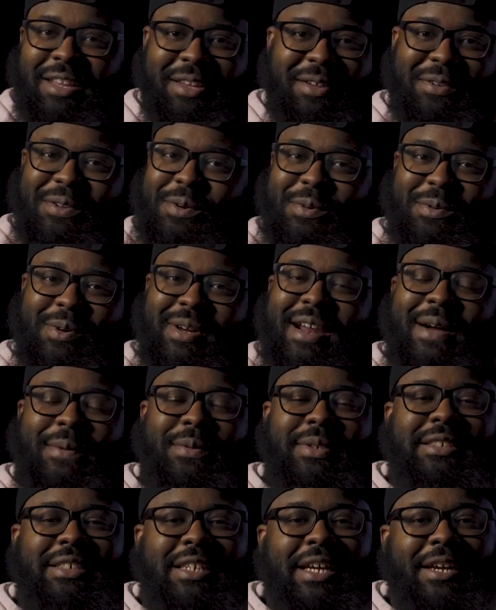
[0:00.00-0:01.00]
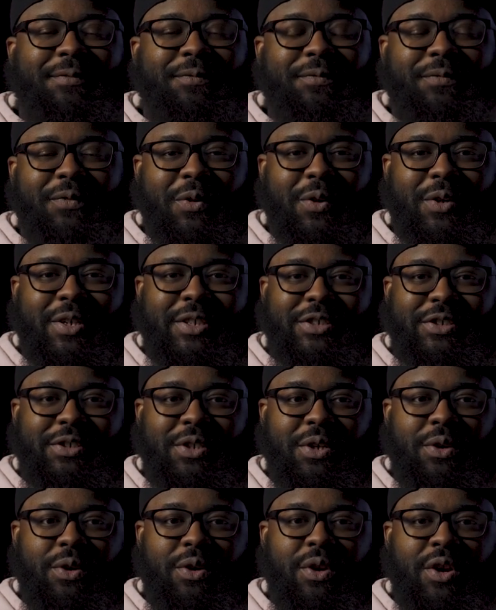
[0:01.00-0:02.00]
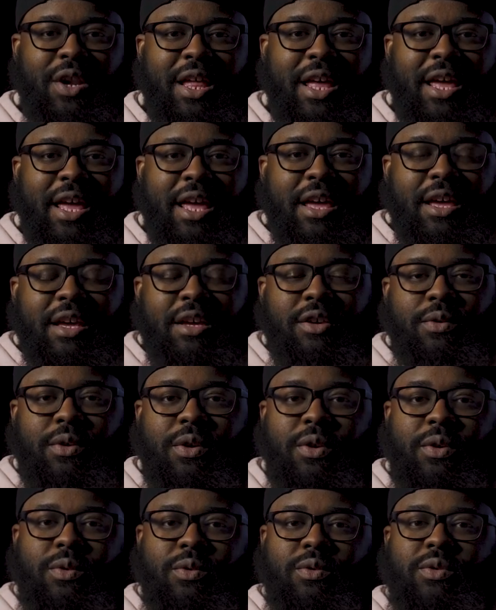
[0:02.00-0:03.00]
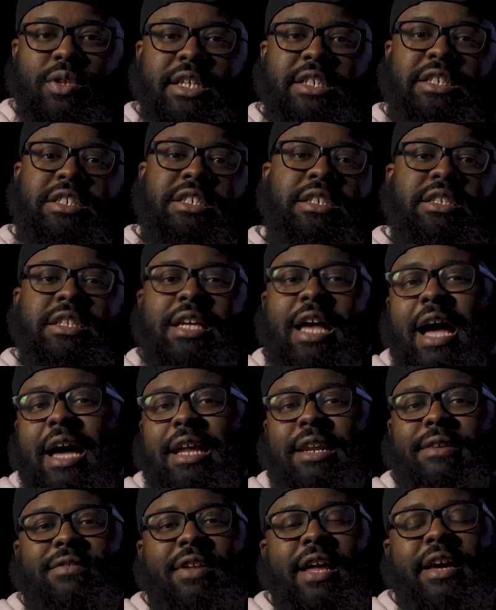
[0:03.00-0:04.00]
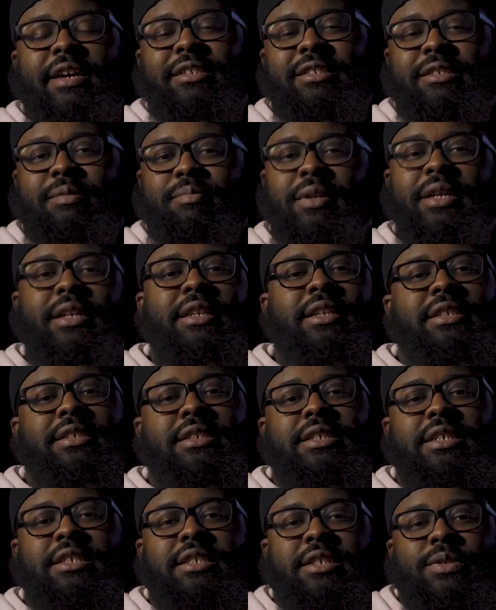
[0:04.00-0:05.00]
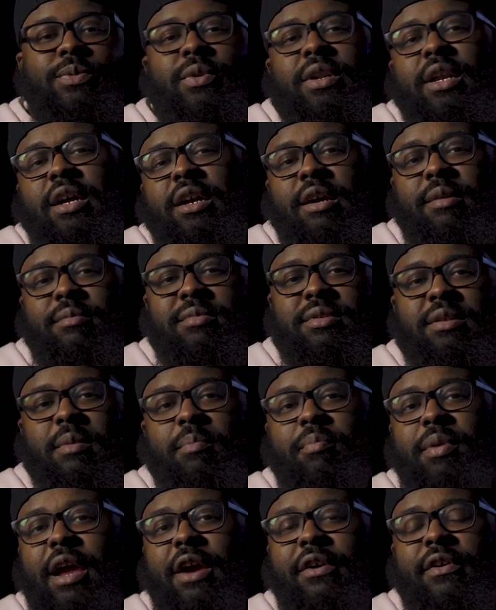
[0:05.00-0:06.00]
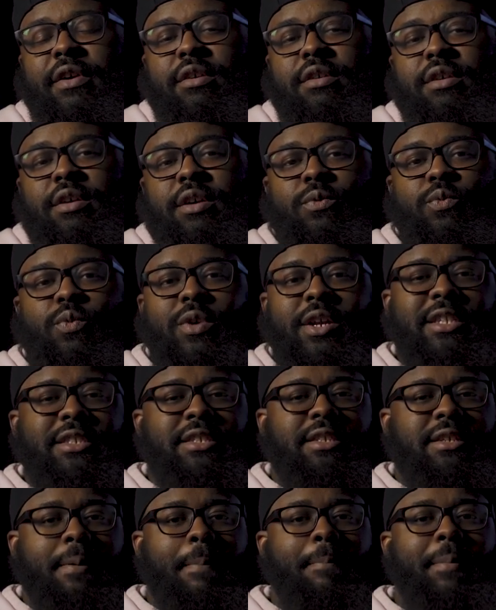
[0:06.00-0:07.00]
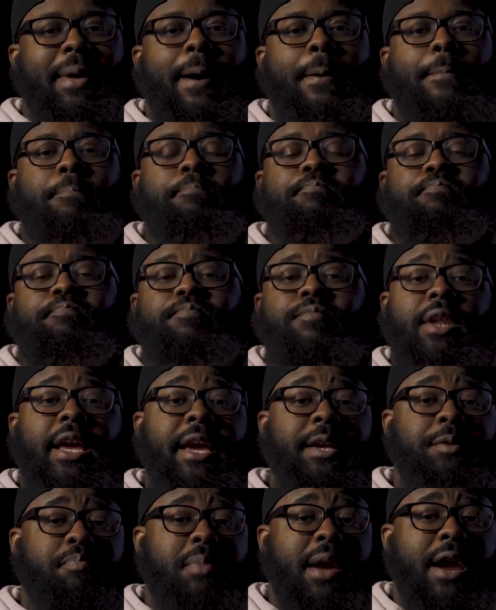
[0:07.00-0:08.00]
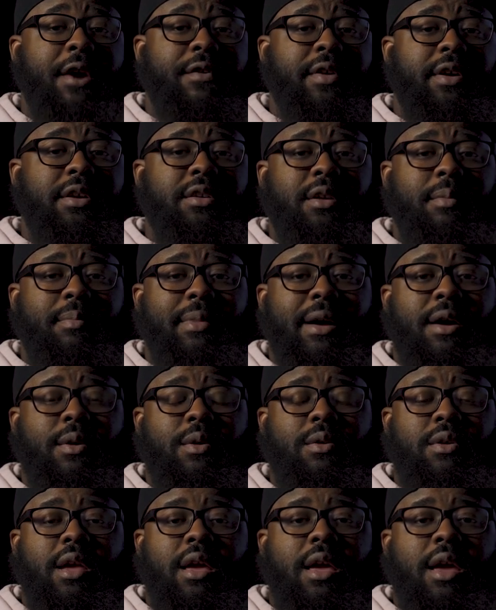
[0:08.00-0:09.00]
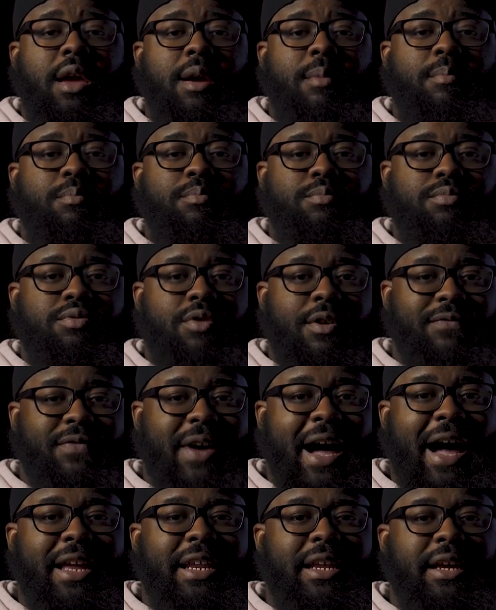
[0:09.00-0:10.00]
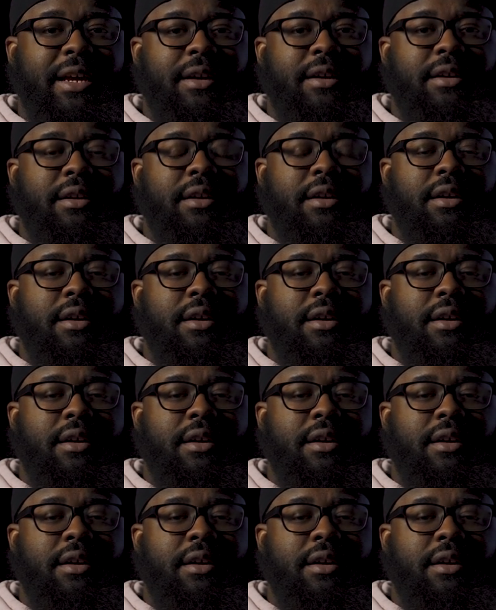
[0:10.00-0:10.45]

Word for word: I didn't know what I was in for. So, you know, it's this kind of like split decision when it comes to parenthood. What is it about? Is parenthood about providing